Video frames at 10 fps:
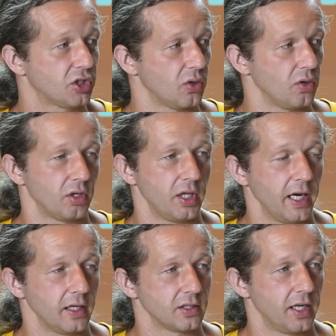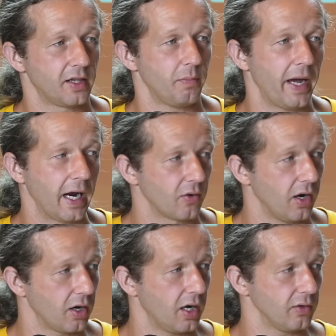certain things, like the
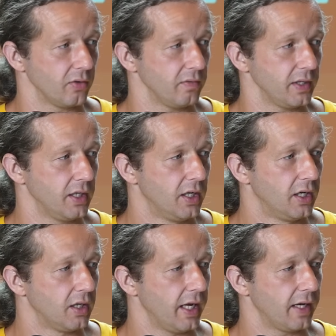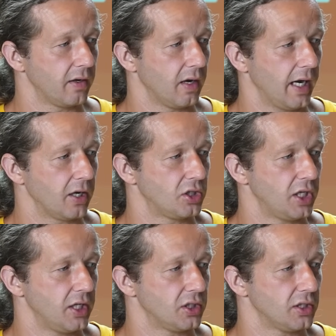background color of it. Like I could
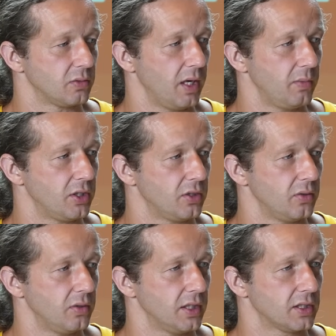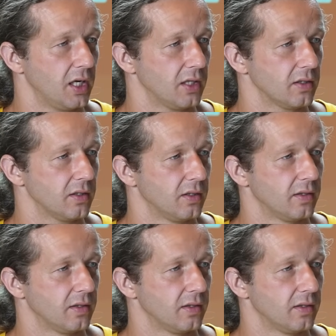change this maybe to this color.